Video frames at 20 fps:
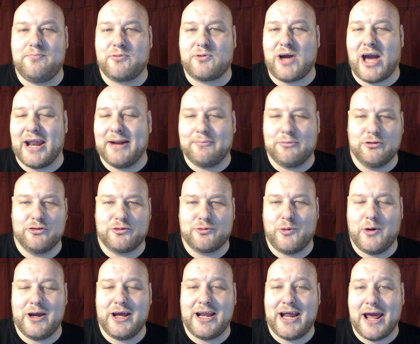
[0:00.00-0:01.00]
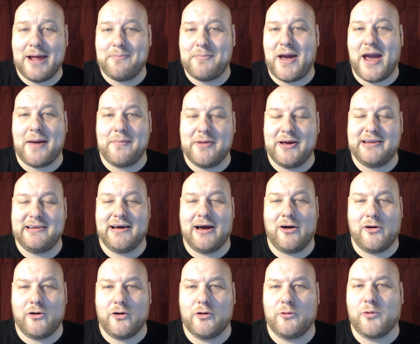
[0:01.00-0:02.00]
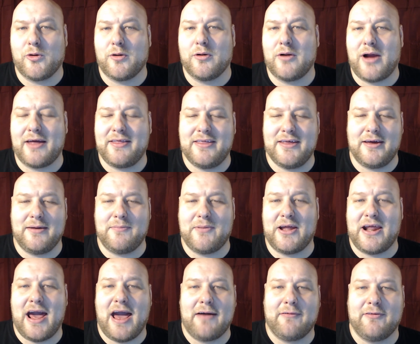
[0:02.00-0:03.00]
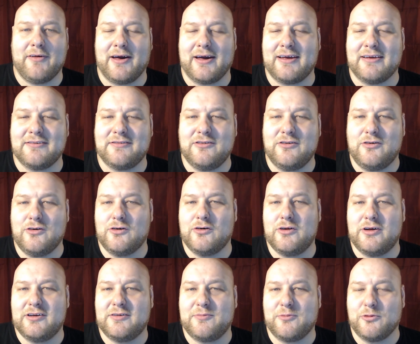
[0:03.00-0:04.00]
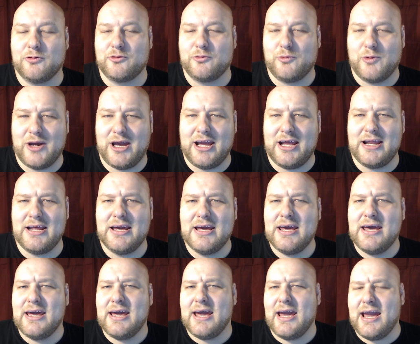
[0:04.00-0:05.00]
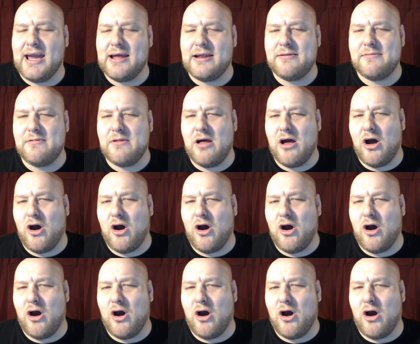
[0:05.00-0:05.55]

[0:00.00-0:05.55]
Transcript: kind of Bruce Wayne and Batman down good, where I think Ben Affleck is good as Bruce Wayne and